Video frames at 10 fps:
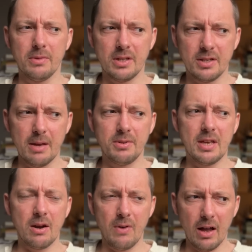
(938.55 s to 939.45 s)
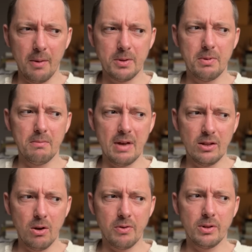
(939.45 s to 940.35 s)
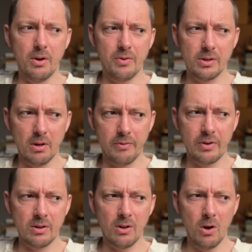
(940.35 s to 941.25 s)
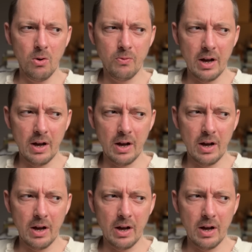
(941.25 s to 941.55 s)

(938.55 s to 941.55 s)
the same set of arguments being made over and over and over and over,